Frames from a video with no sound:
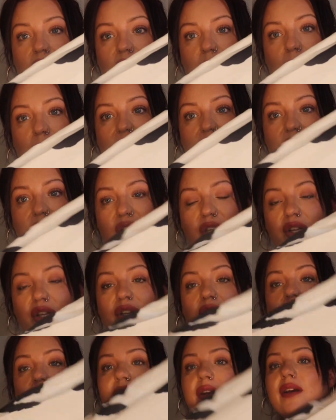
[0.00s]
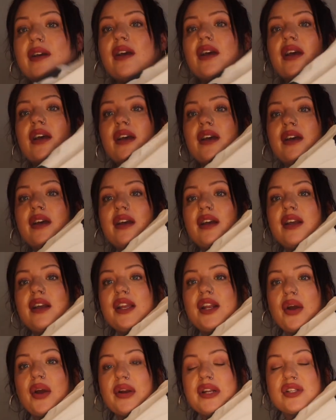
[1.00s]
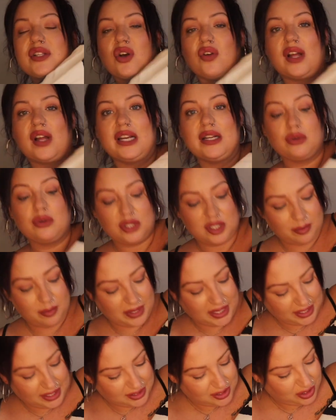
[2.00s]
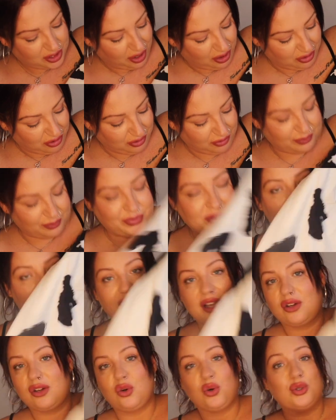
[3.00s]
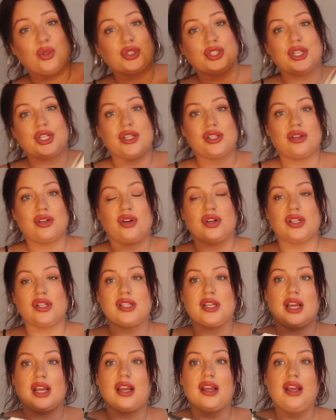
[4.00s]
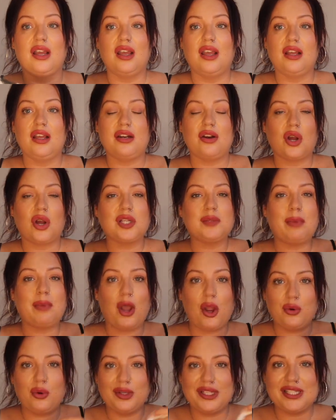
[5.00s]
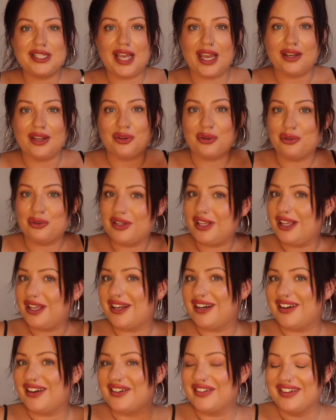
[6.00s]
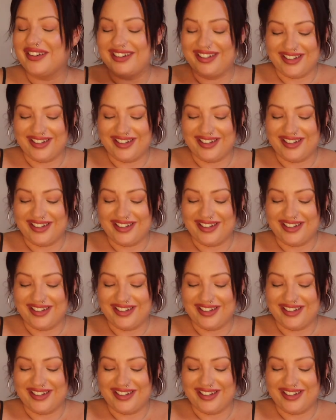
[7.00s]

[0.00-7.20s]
pattern, you know, and it's got that little split. So yeah, gorgeous, honestly. Nice ponytail, you know.